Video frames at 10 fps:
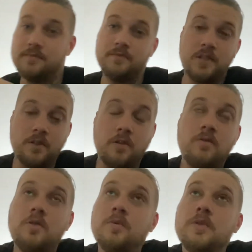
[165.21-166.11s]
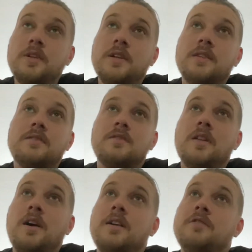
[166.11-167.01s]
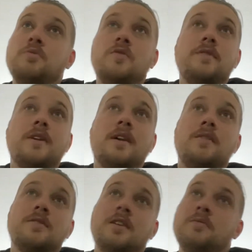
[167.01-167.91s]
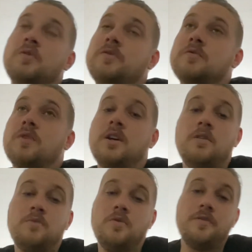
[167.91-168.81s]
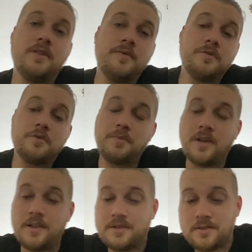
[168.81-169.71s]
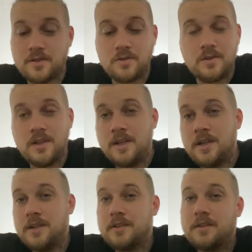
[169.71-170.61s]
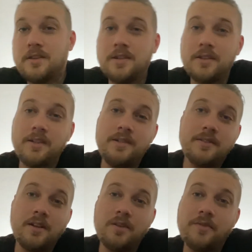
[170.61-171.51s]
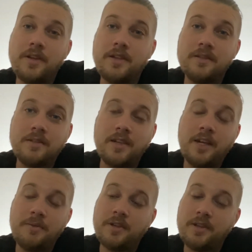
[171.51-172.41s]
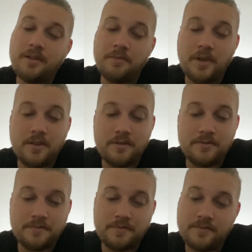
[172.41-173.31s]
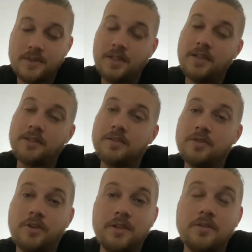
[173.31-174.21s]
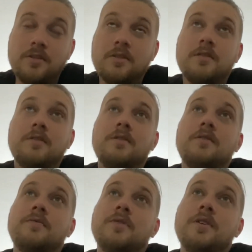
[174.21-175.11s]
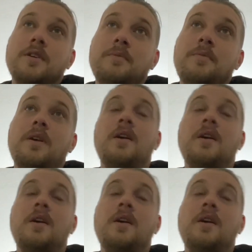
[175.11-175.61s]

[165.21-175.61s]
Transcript: You know, normally at the slot, he's moved to the outside, moved around, moved to different spots. So clearly he's elevating his game and getting better. And that's a great look for him.